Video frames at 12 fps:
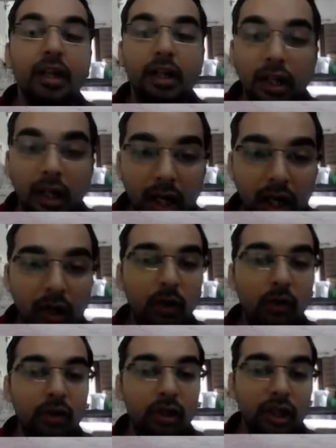
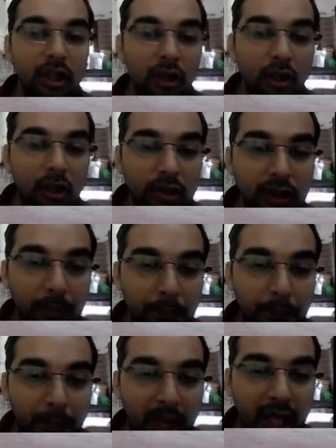Now
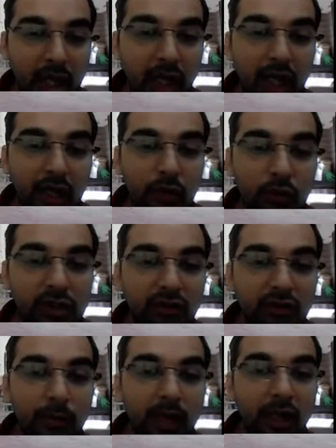the para hydrogen
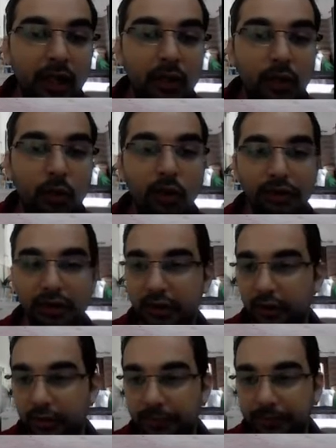will migrate to oxygen.